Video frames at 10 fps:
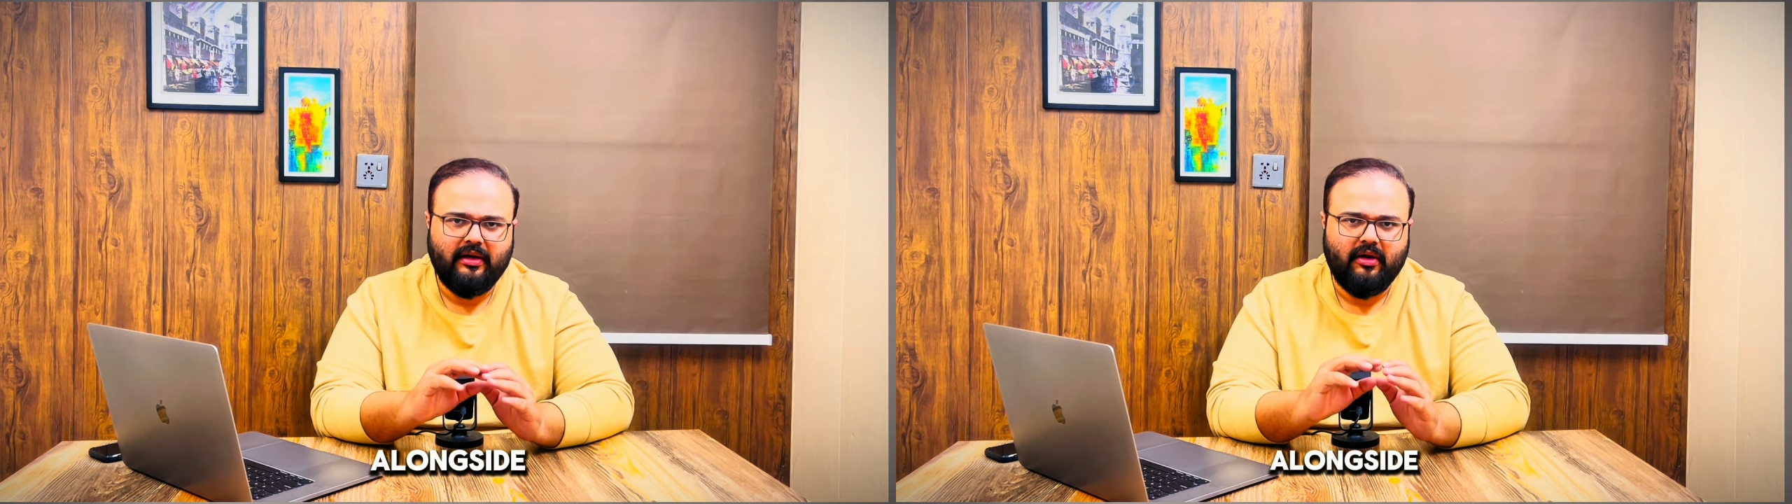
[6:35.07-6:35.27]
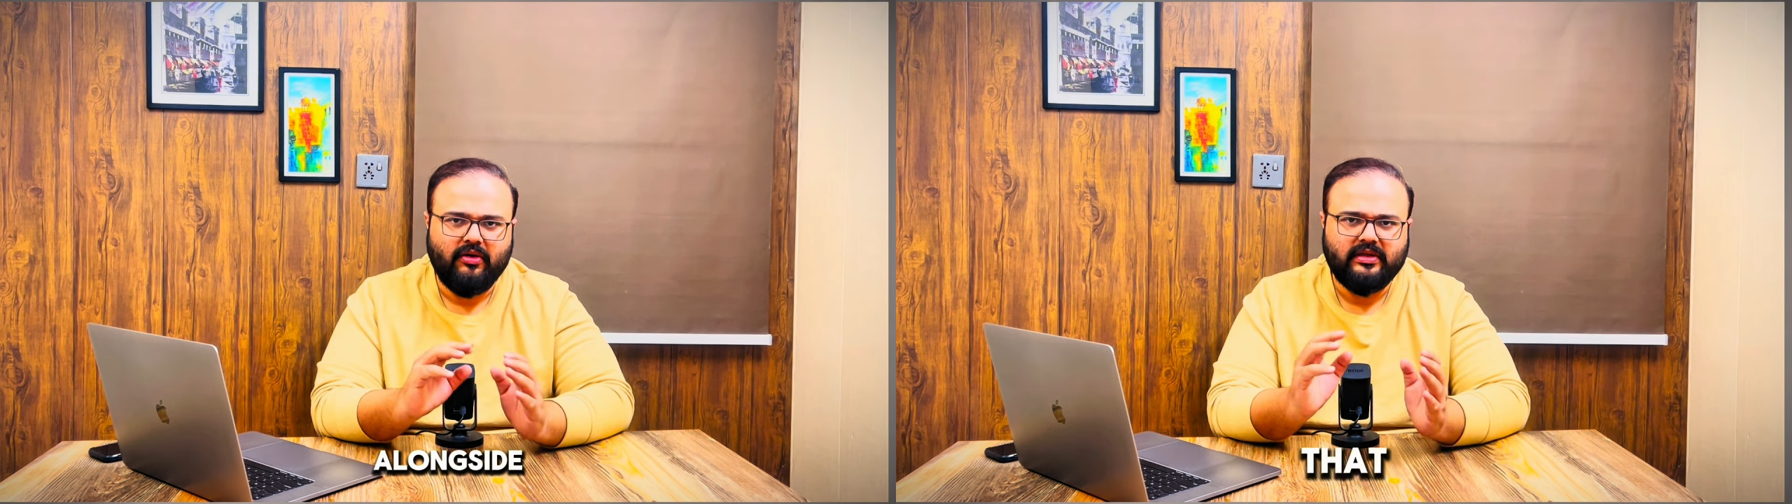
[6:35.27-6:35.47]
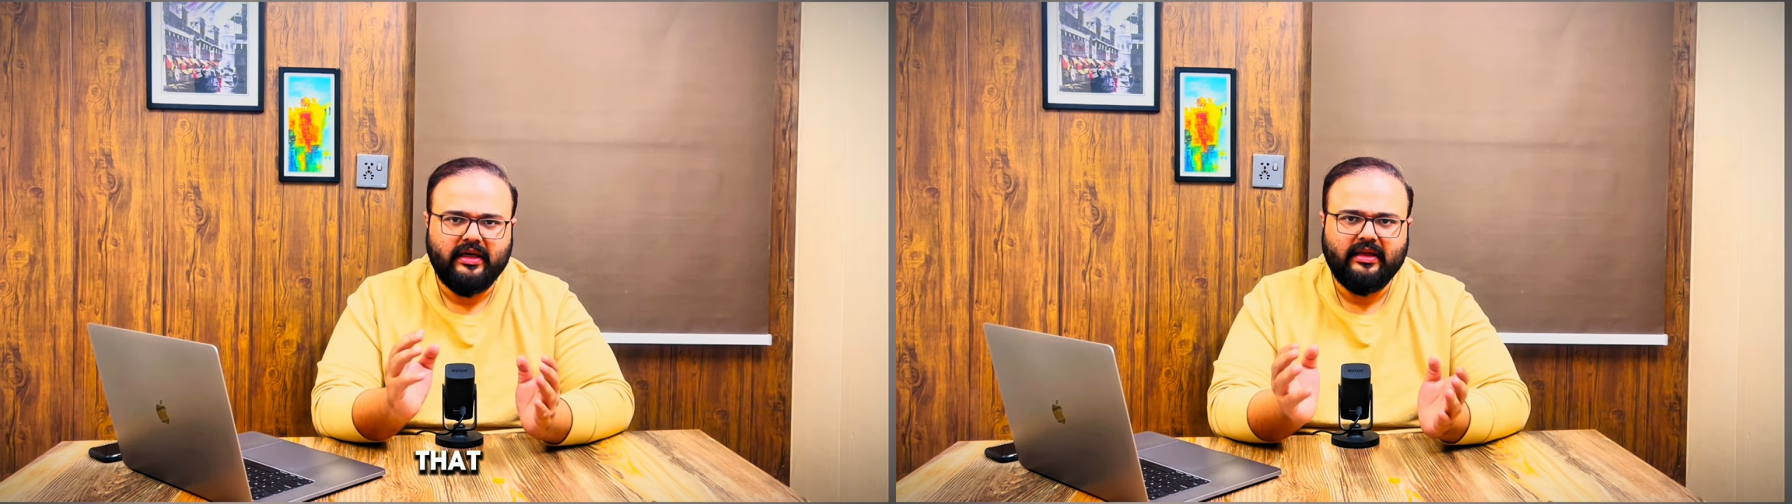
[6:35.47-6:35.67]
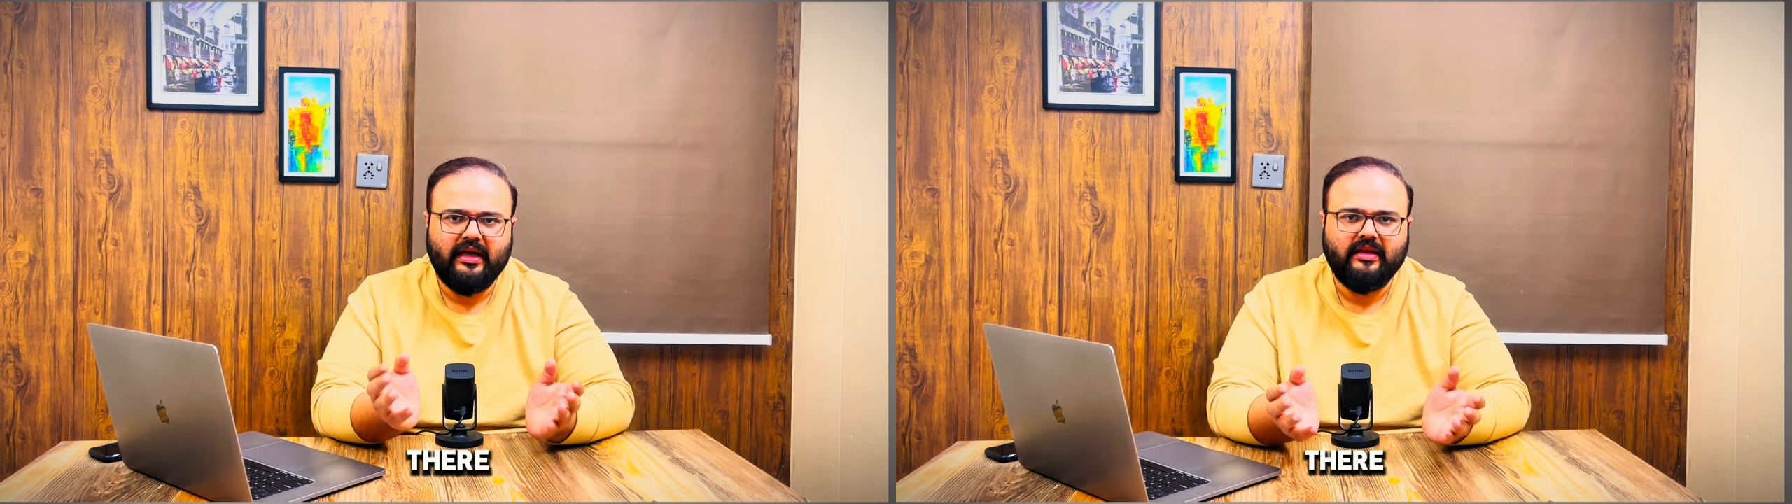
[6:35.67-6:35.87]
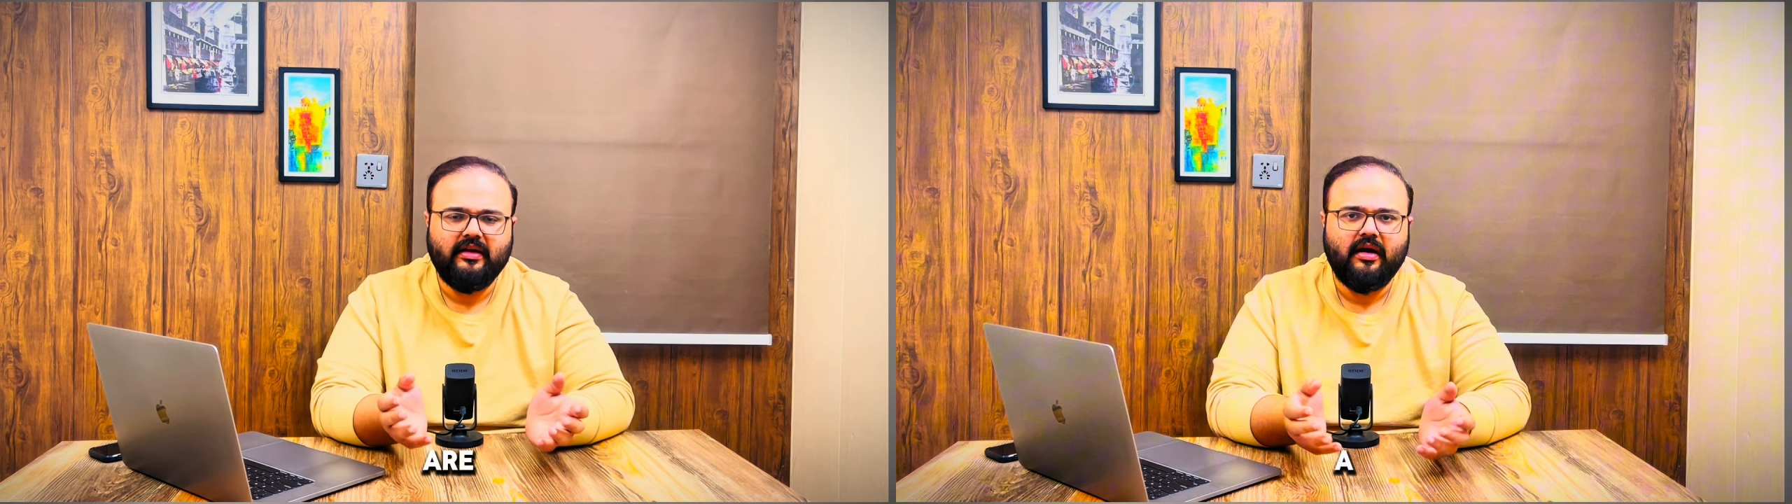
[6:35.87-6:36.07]
Alongside
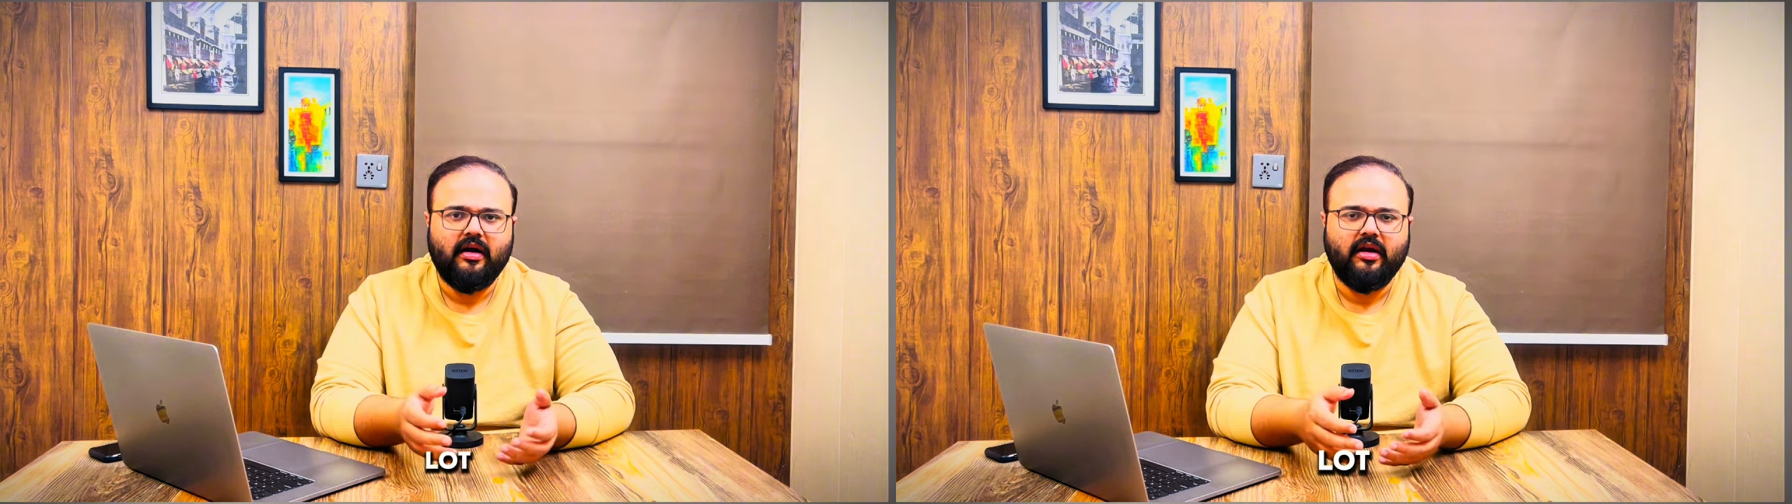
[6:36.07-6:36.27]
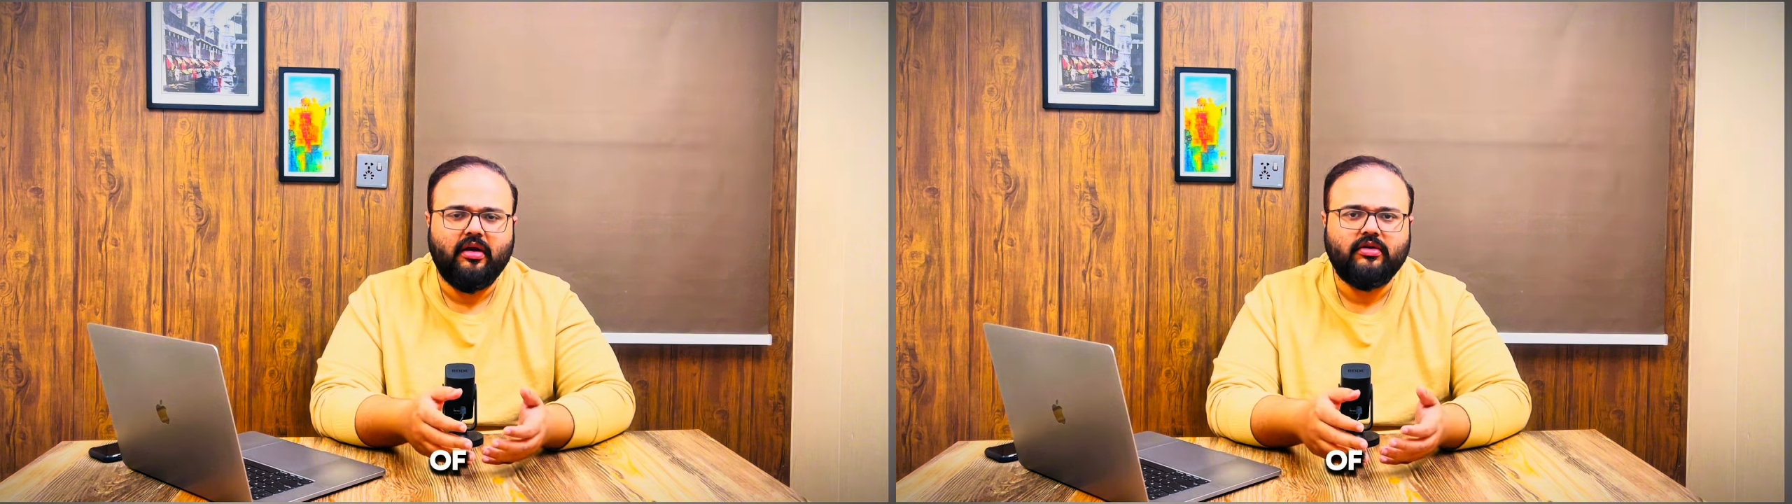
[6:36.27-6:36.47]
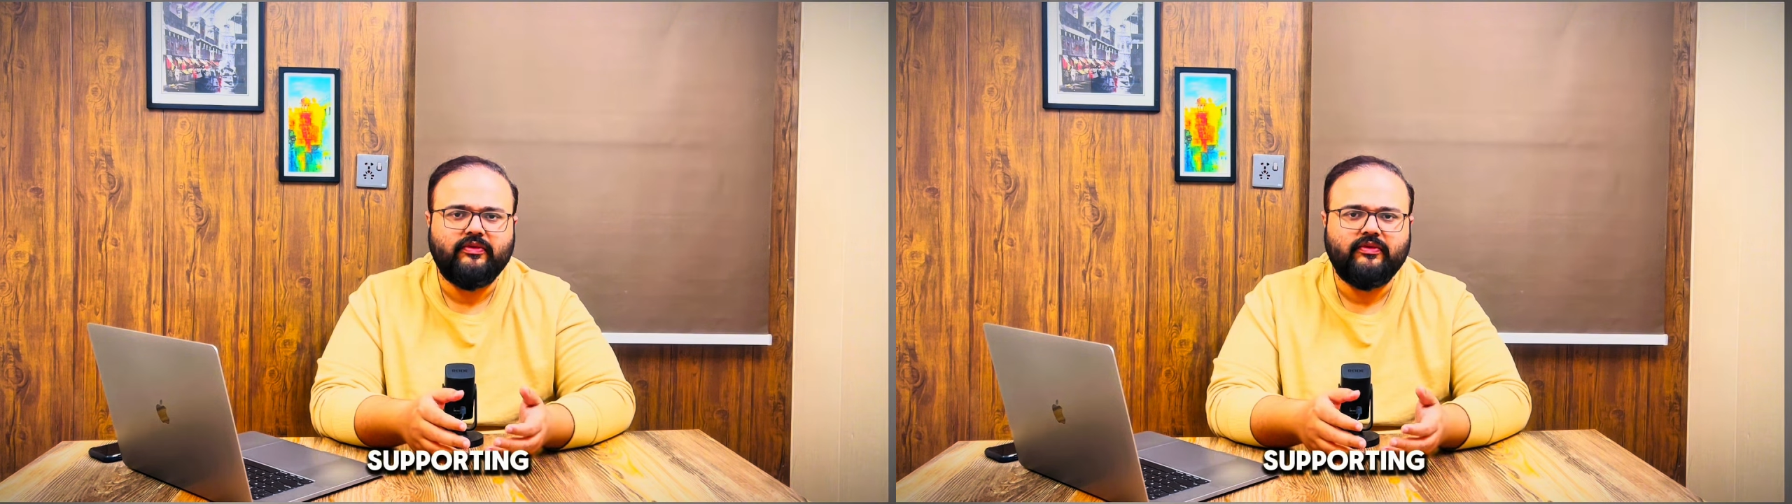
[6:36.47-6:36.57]
that, there are a lot